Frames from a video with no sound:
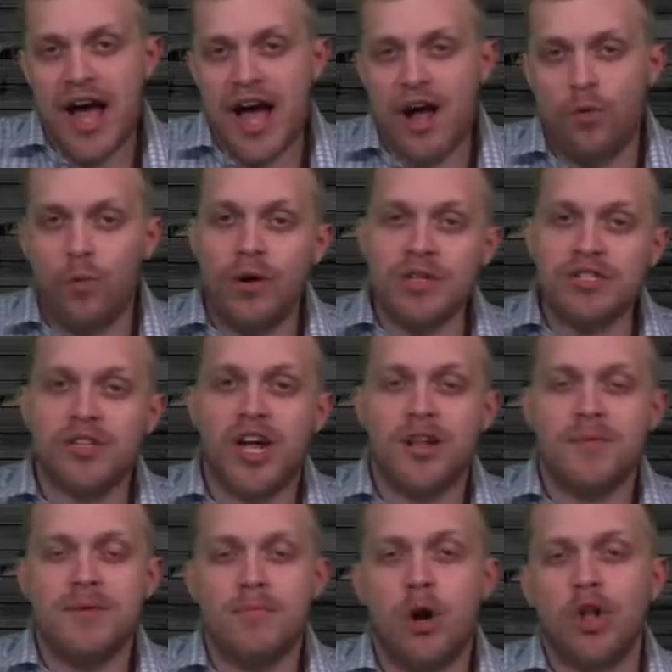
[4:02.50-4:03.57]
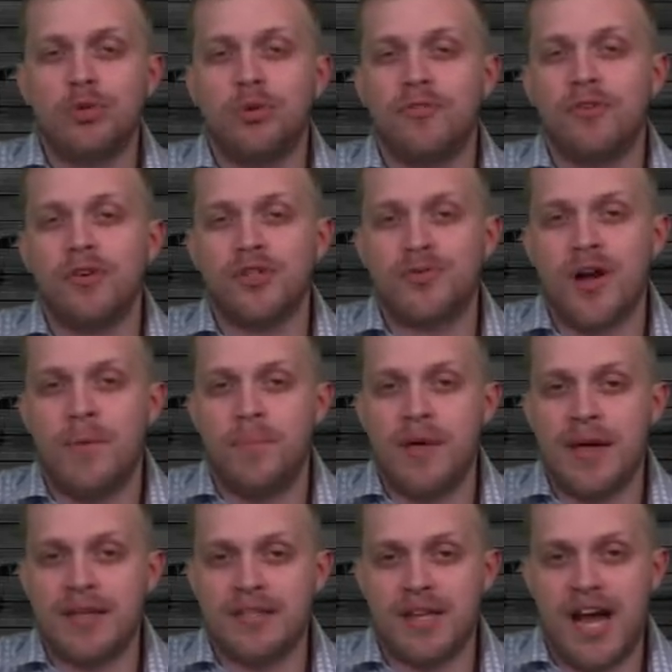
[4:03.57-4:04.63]
I once thought it'd be multiple first-round
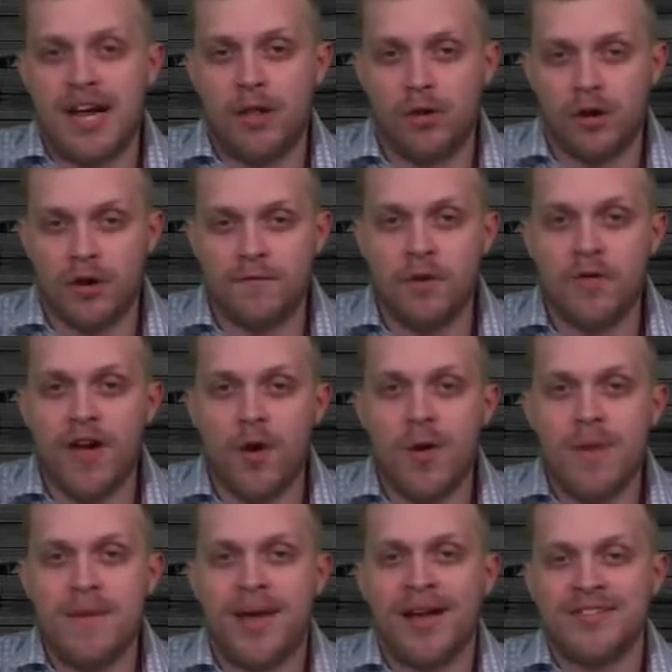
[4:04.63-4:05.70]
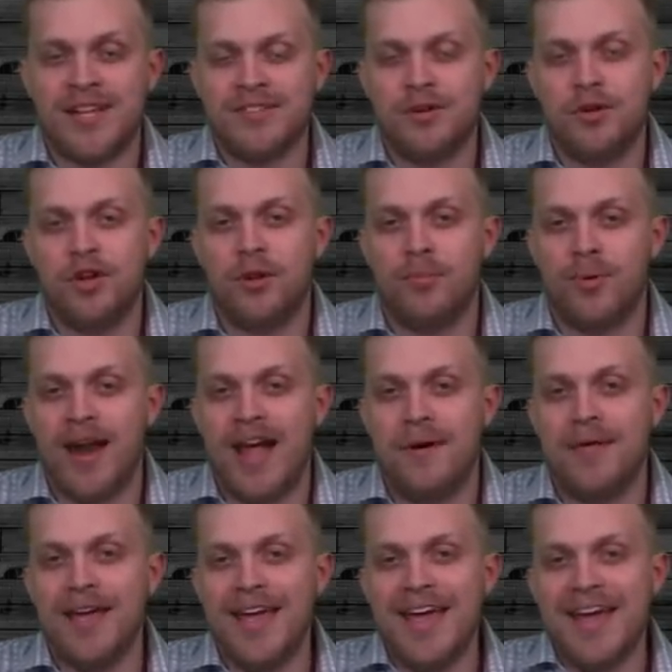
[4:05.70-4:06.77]
picks. I no longer feel that way because Antonio
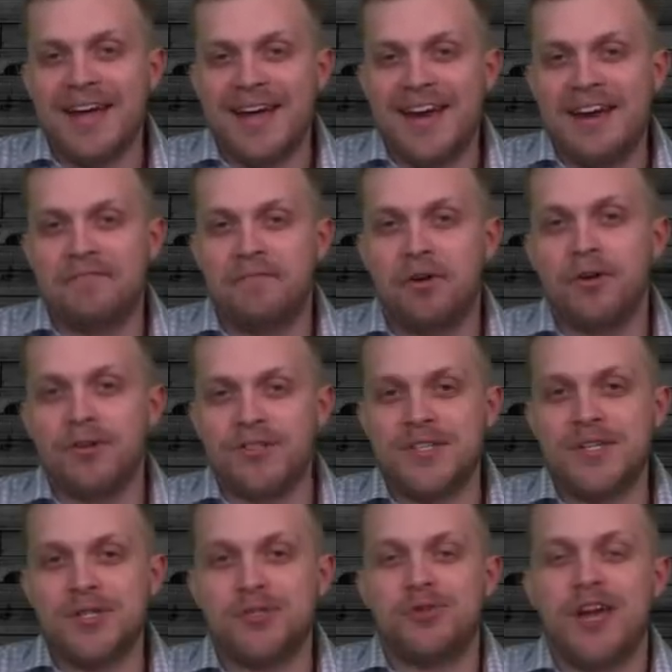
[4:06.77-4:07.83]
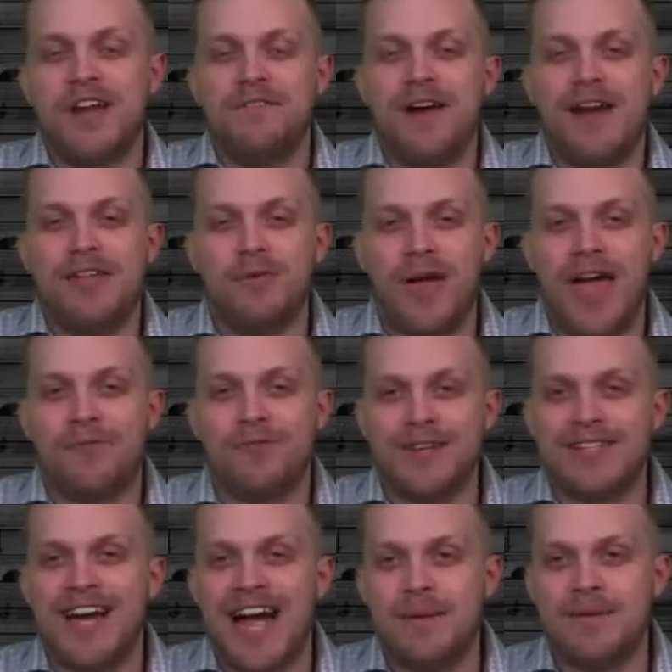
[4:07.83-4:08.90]
Brown kind of hurts his trade value
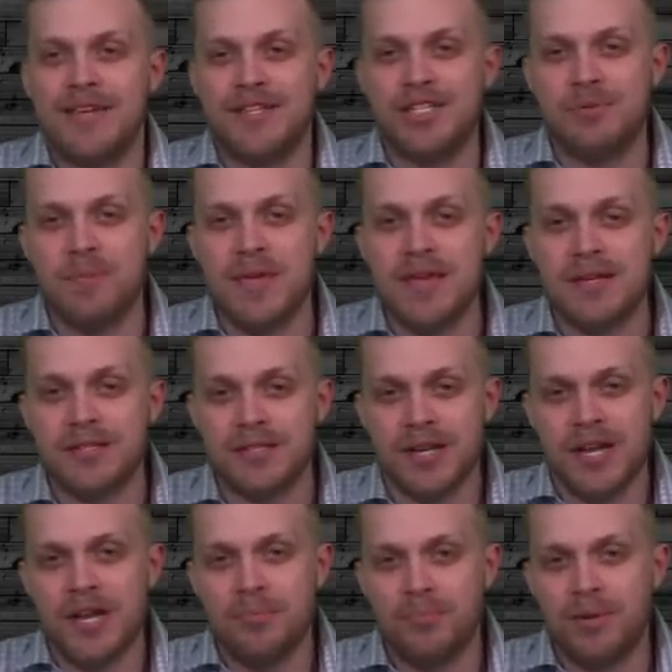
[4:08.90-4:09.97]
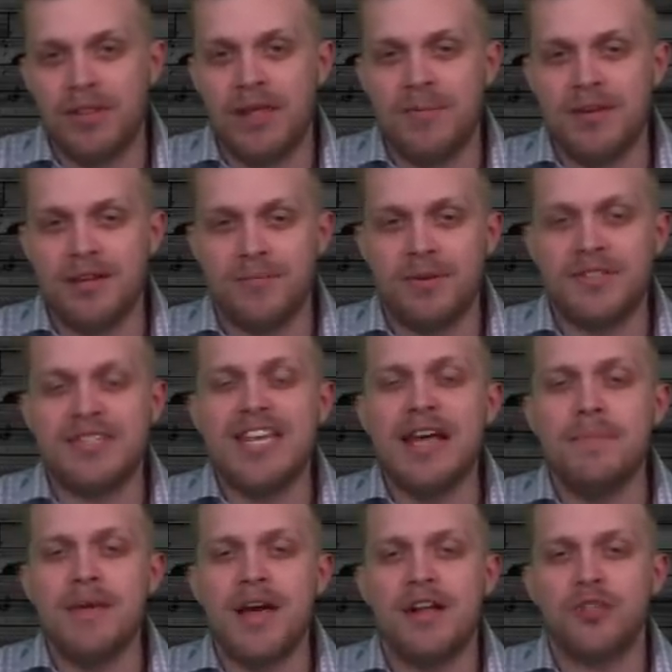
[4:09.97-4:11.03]
every time he speaks. But let me, but D
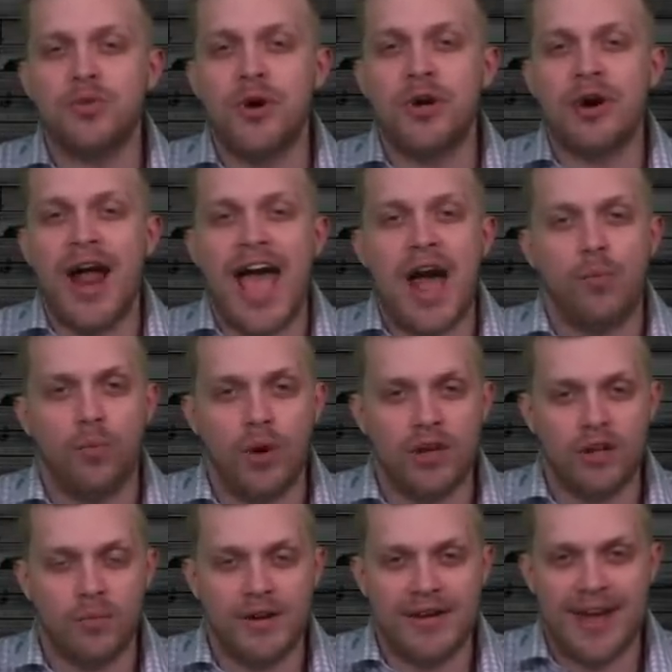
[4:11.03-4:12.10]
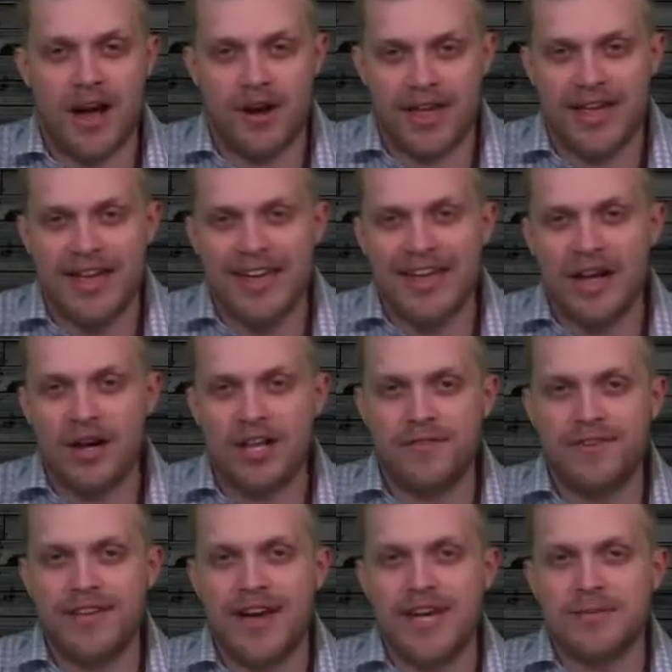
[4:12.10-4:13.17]
M me on Twitter at WhatGoingDowney. I'll
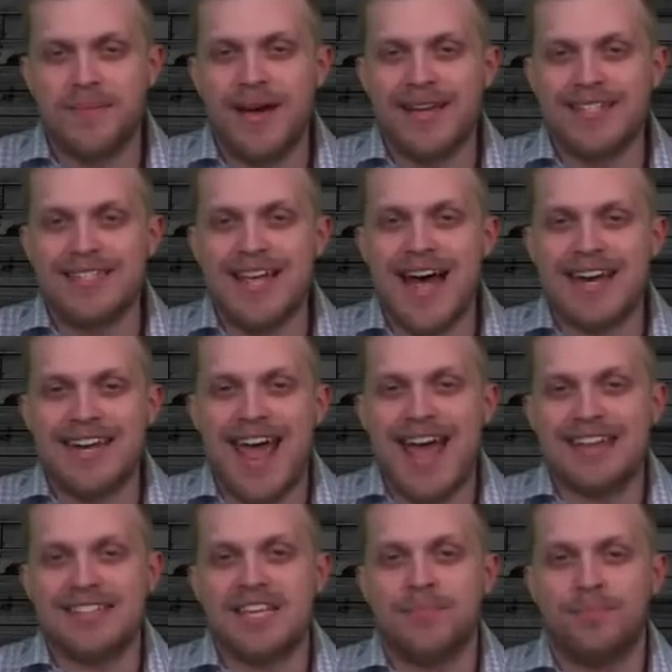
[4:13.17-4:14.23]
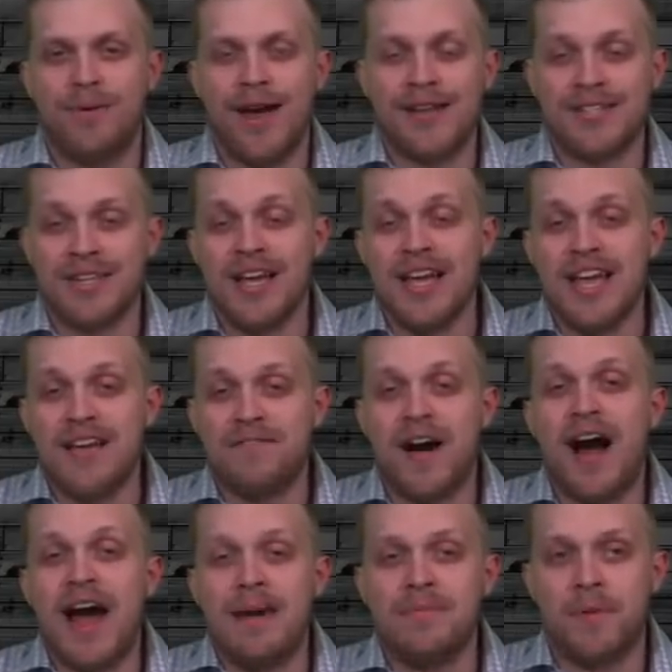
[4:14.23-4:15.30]
give you guys my exact asking price if
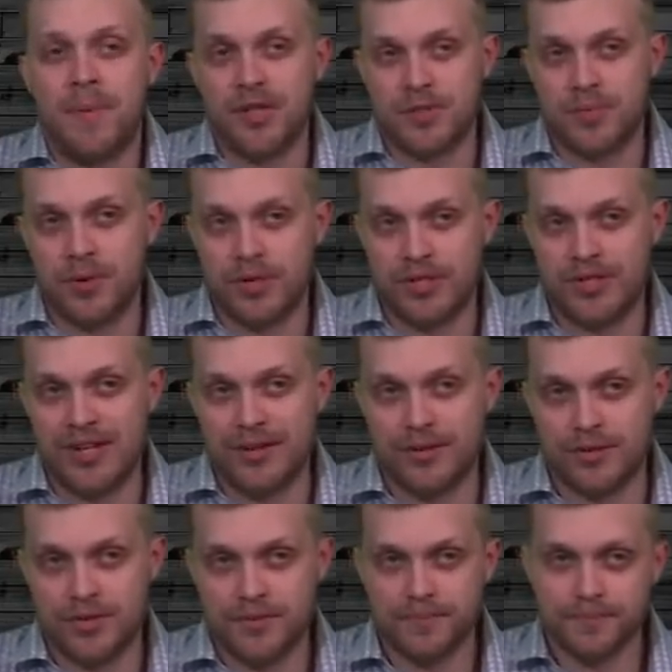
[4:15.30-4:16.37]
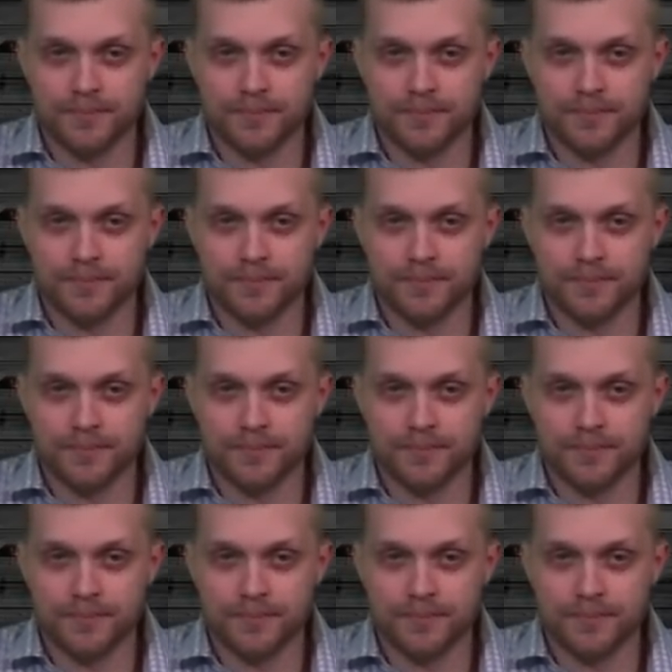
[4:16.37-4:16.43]
I am the Pittsburgh Steelers.